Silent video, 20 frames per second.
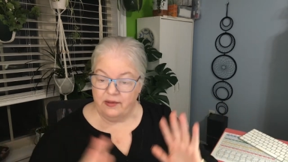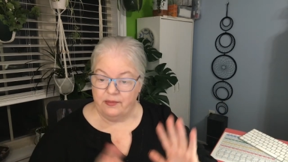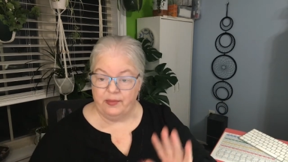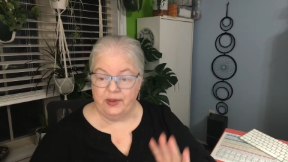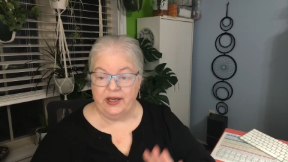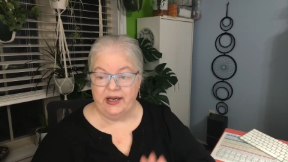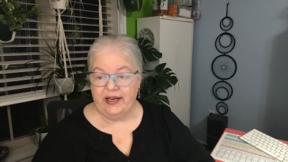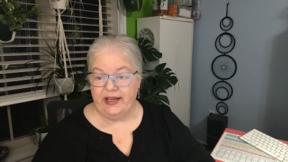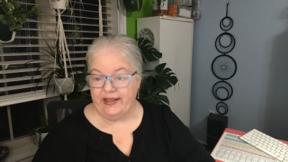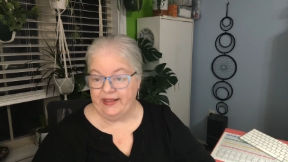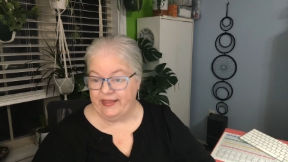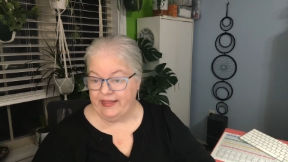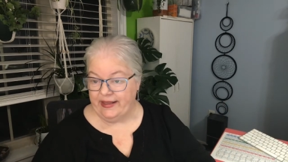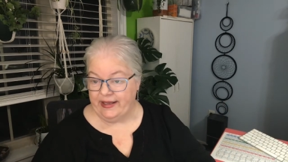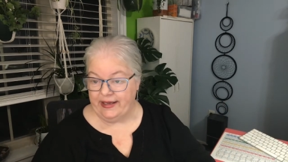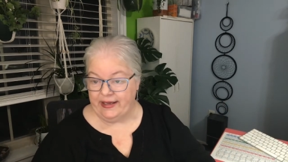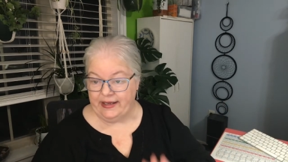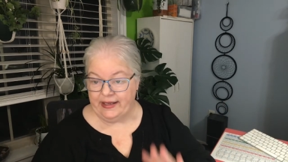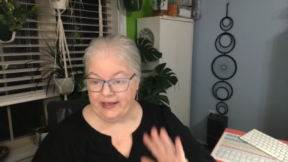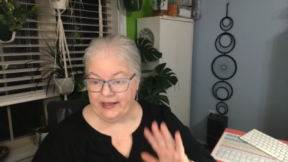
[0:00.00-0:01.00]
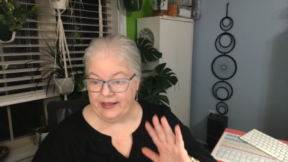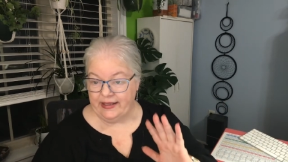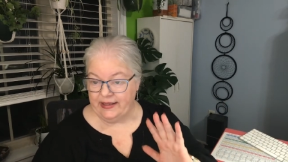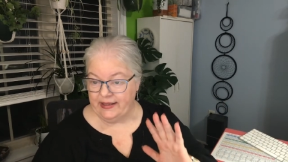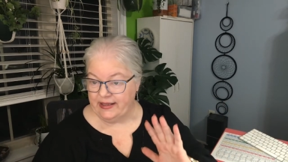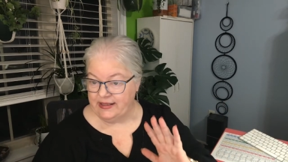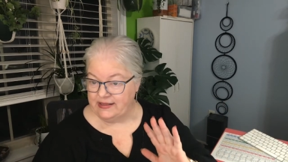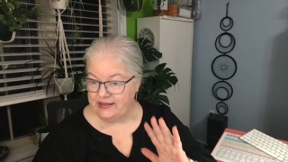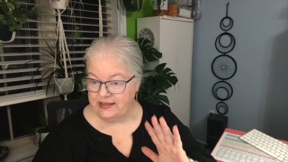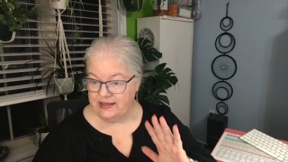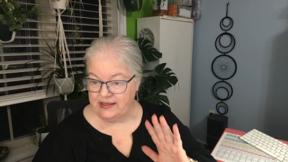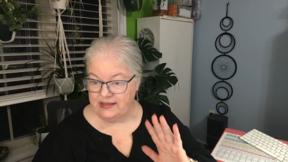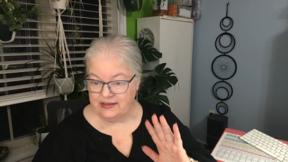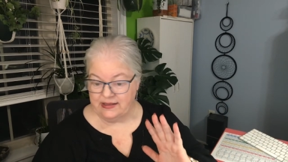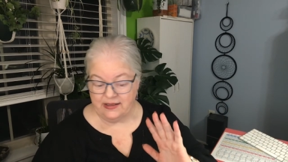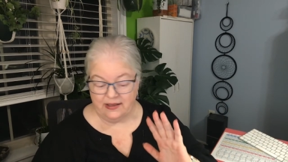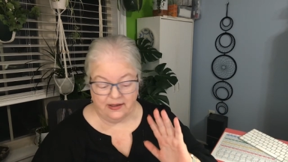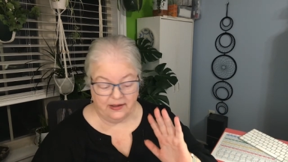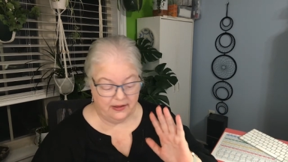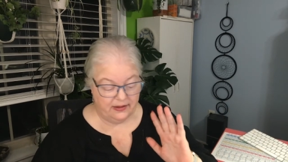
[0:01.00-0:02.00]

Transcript: but I think this is